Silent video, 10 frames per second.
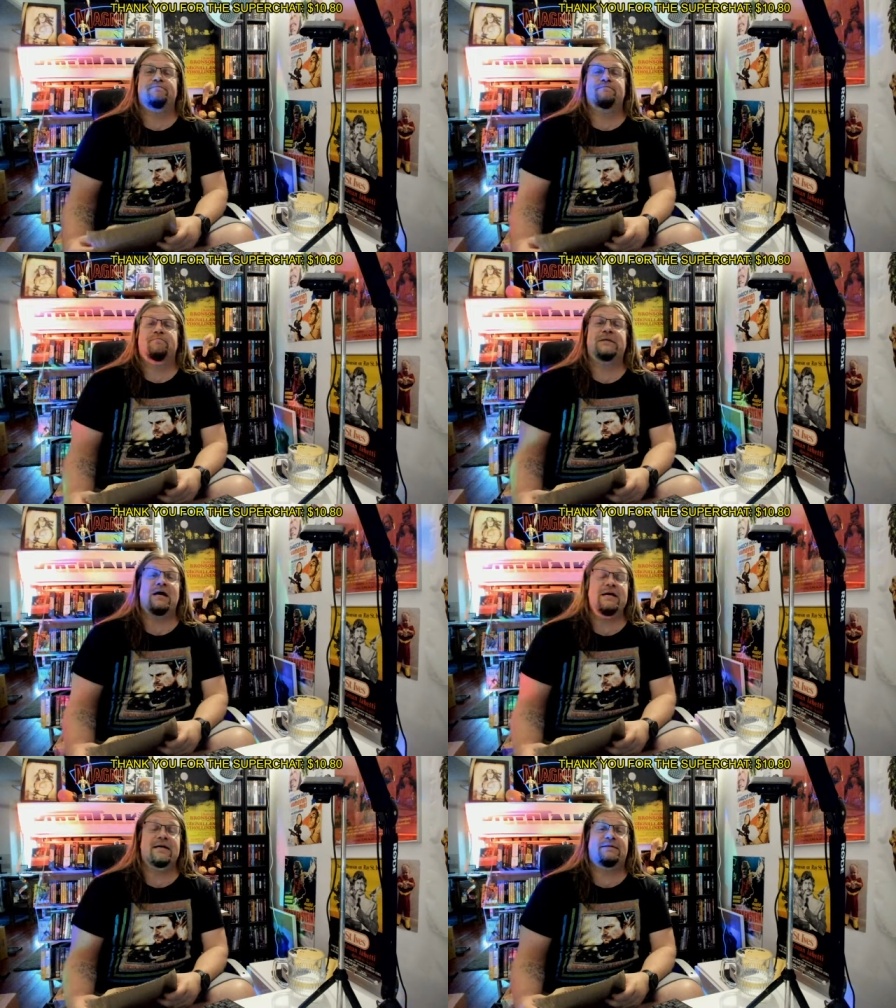But
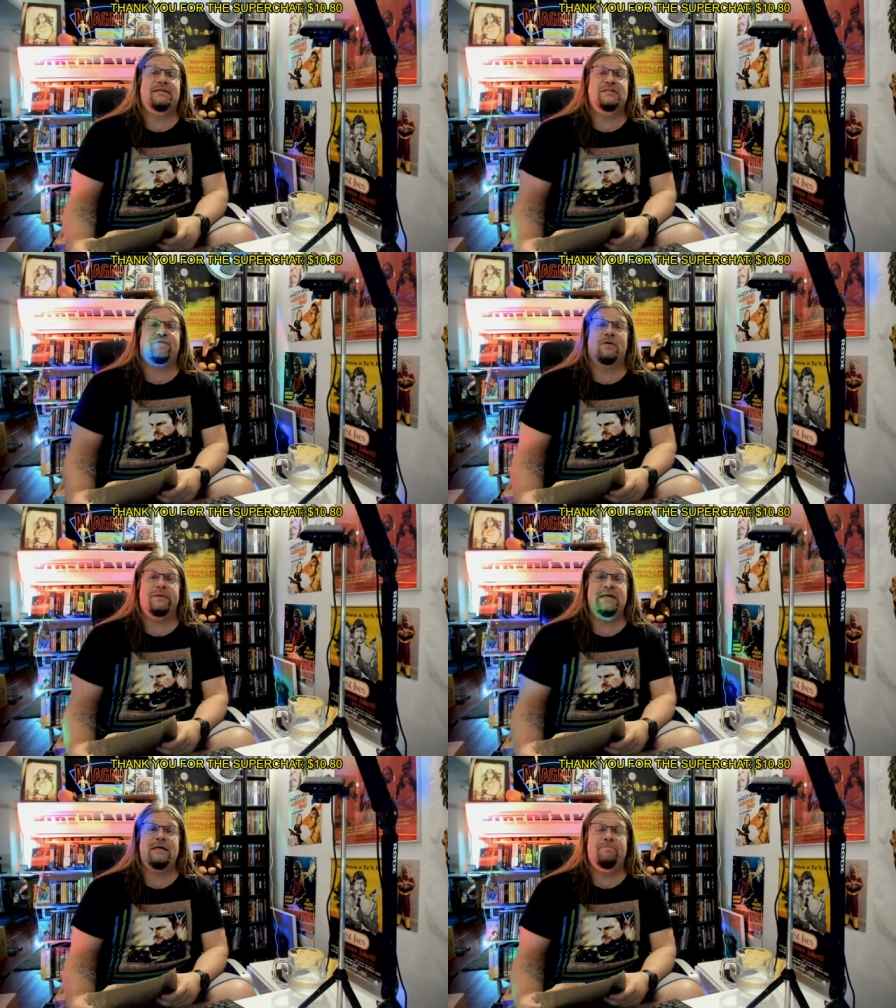I got this from
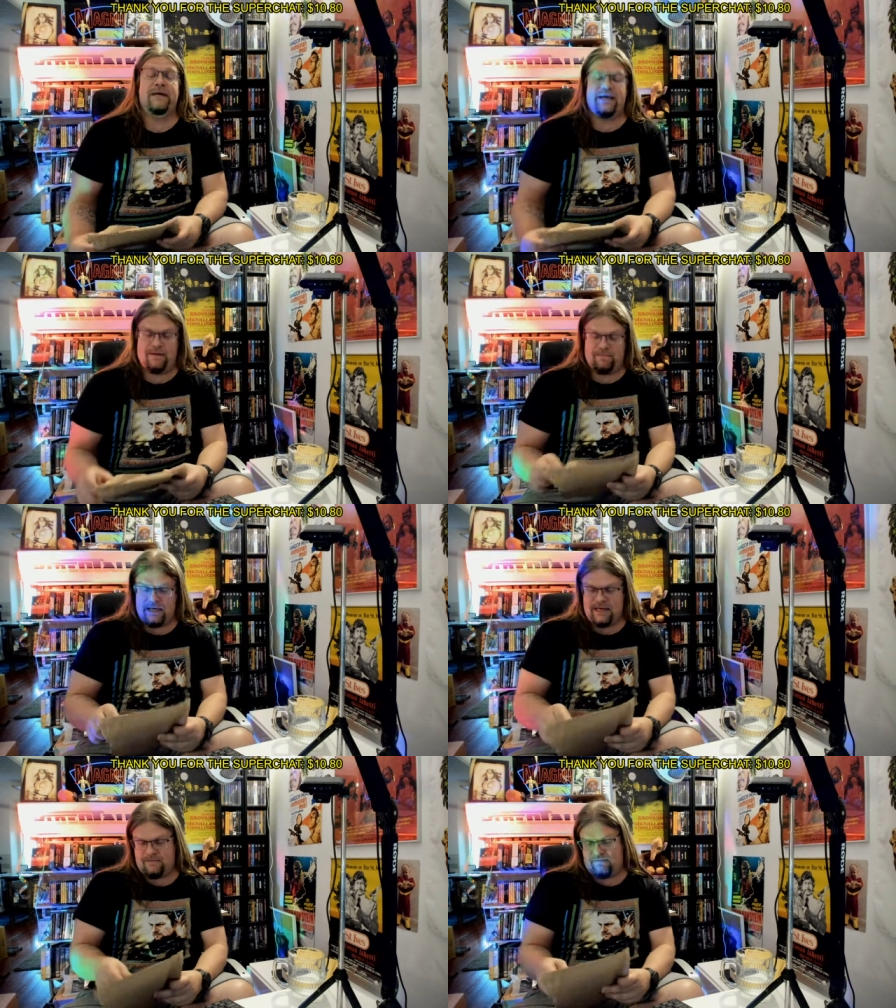eBay,
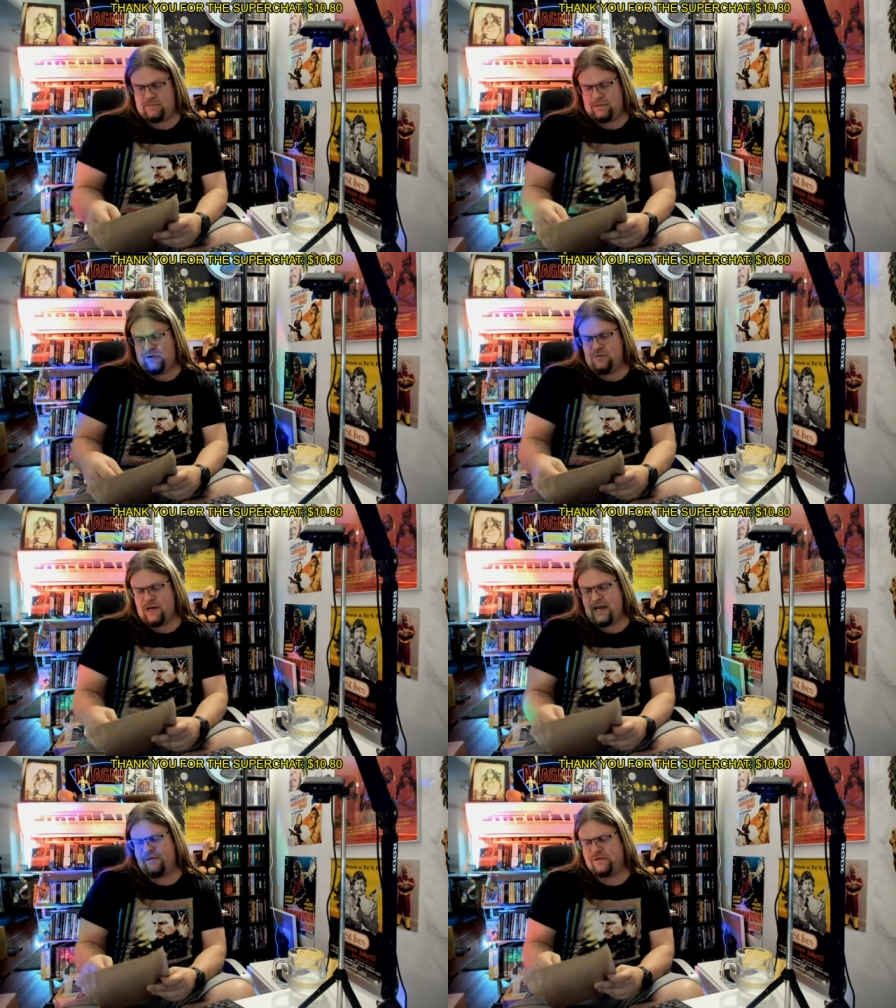and do
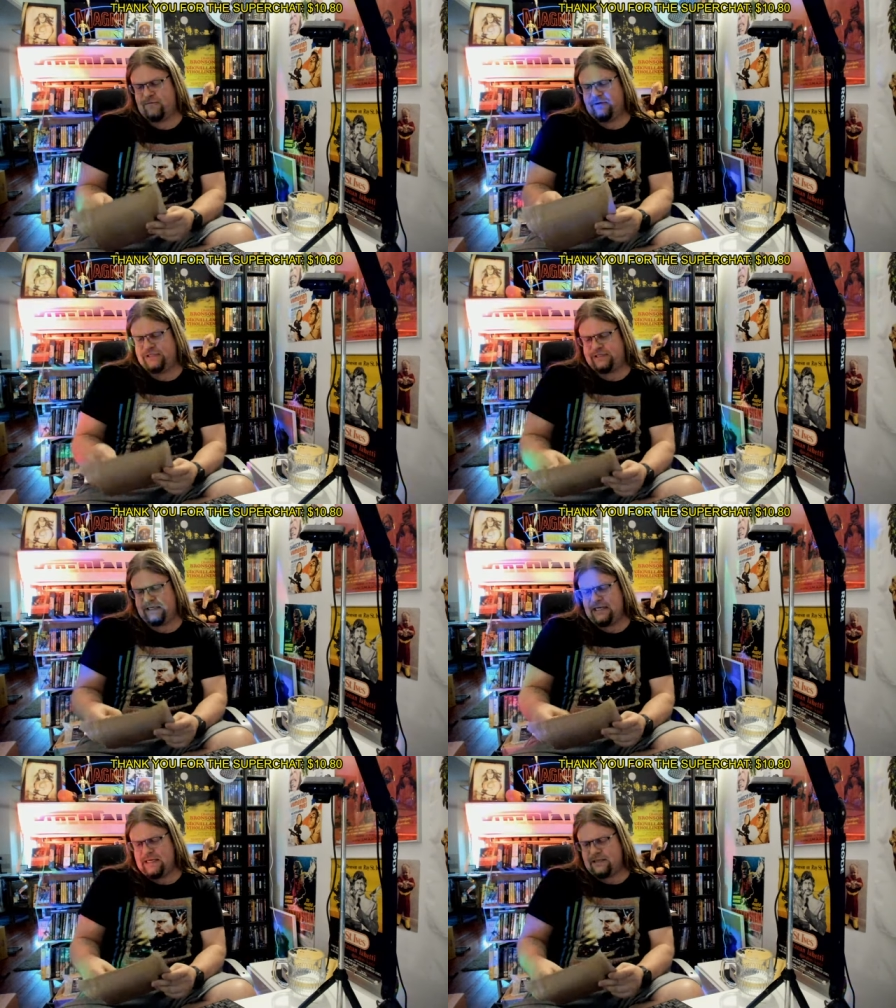I have the
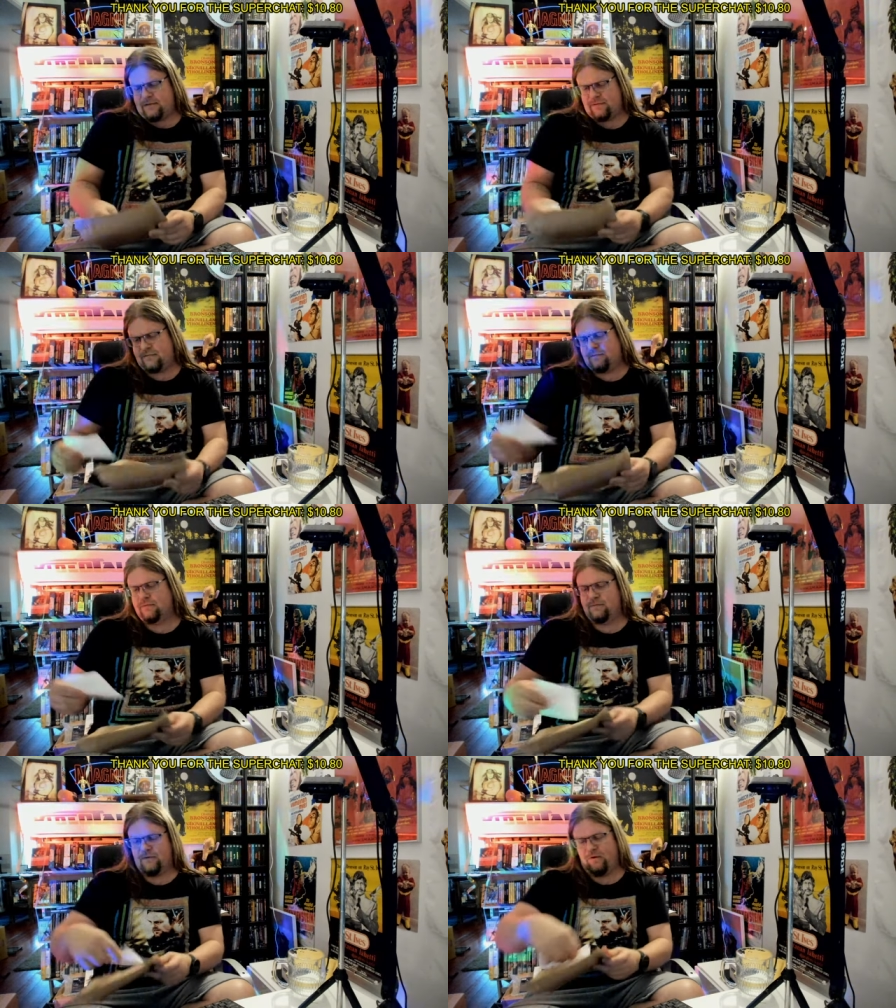receipt
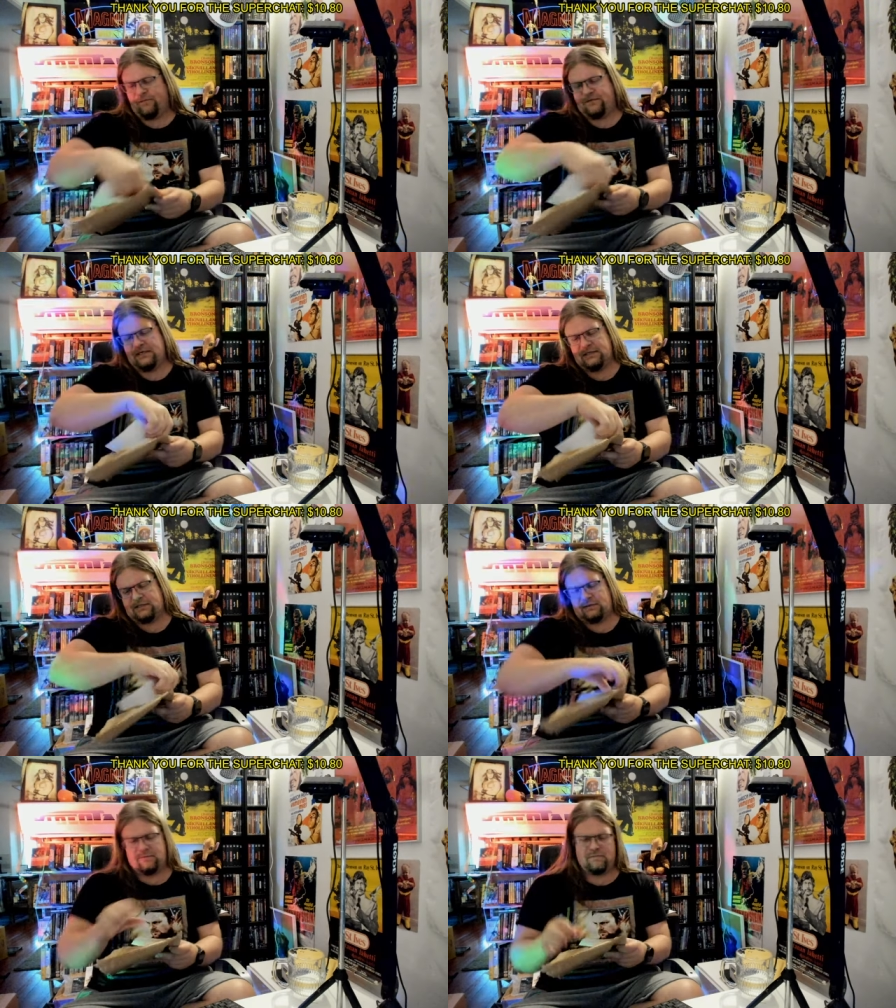of this?